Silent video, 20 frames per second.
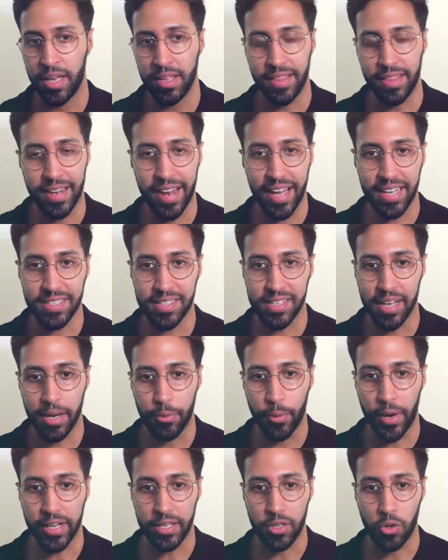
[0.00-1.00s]
The next thing I
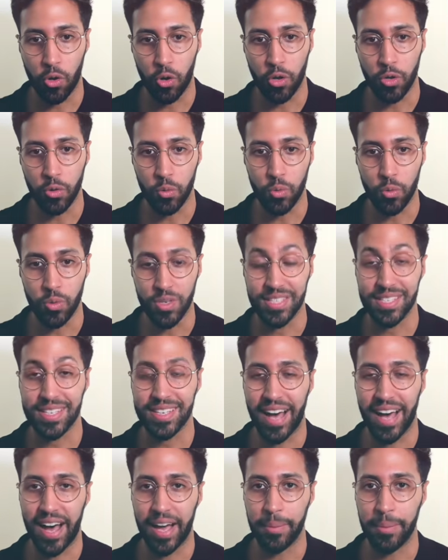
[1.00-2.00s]
ranked it on was
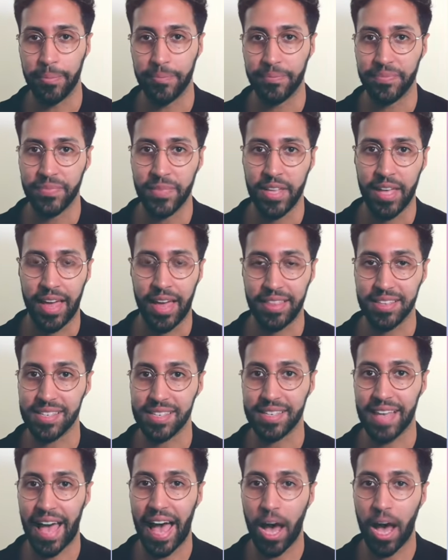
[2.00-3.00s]
time. And this
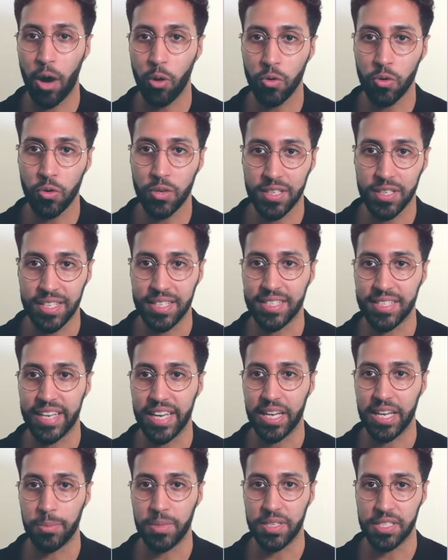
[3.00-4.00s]
is how long did it
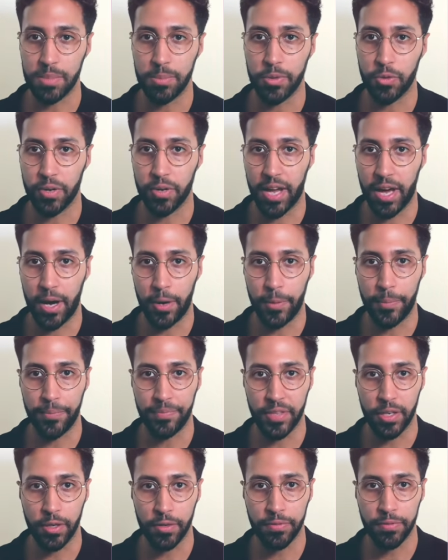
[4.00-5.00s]
take me to build out.
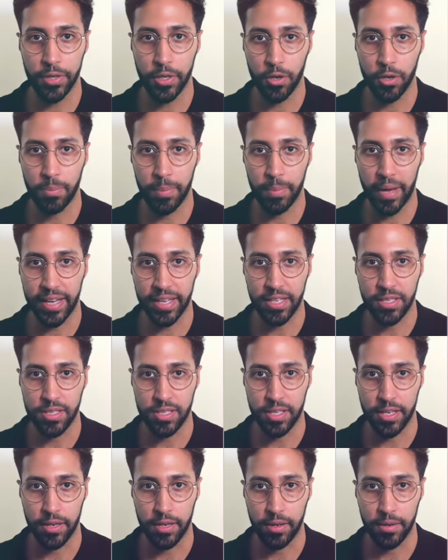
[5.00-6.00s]
And if we go back into
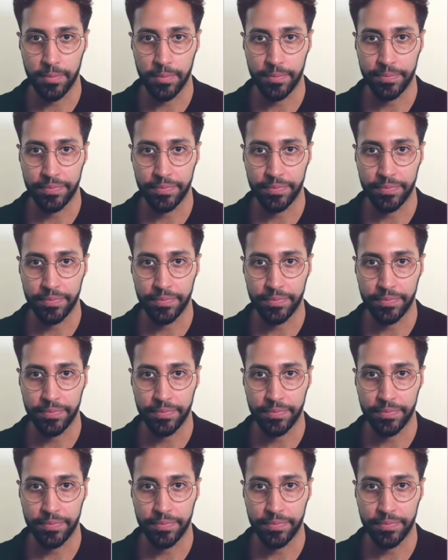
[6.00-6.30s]
here,